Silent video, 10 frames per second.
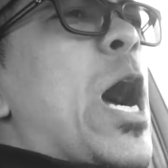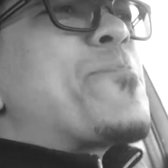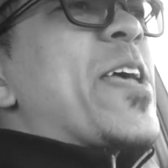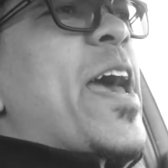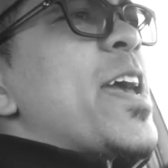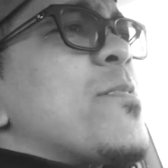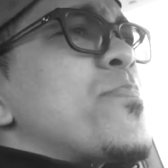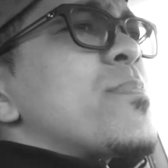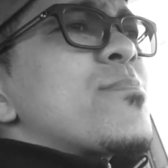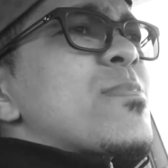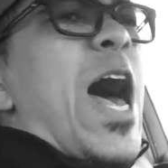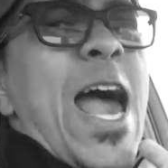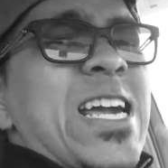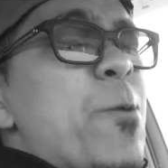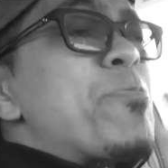update.
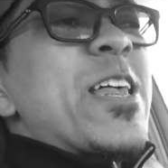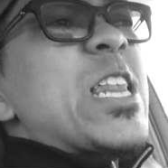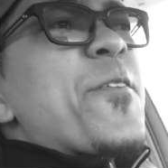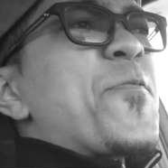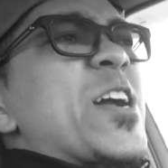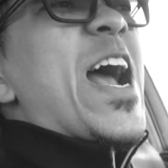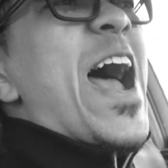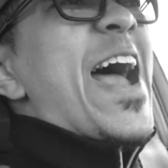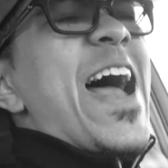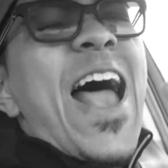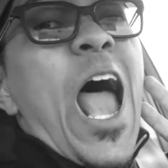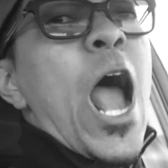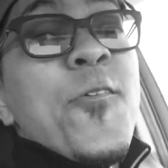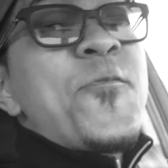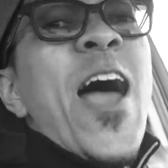I completely forgot
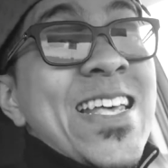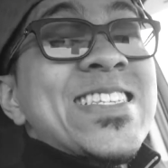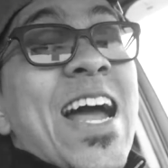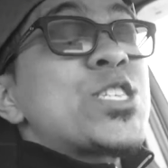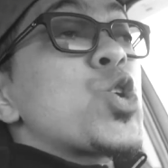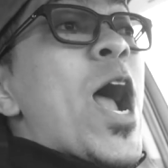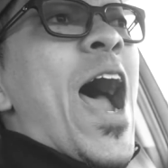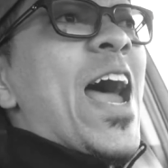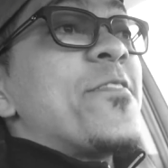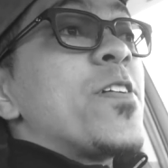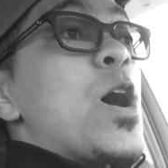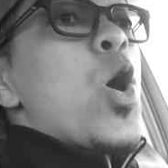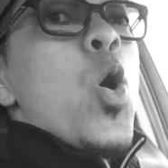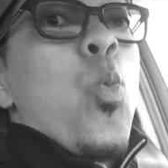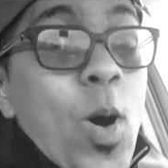how fast I
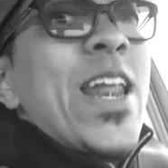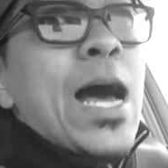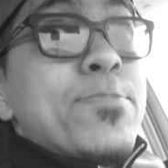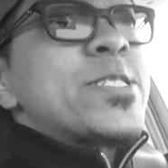drive when I'm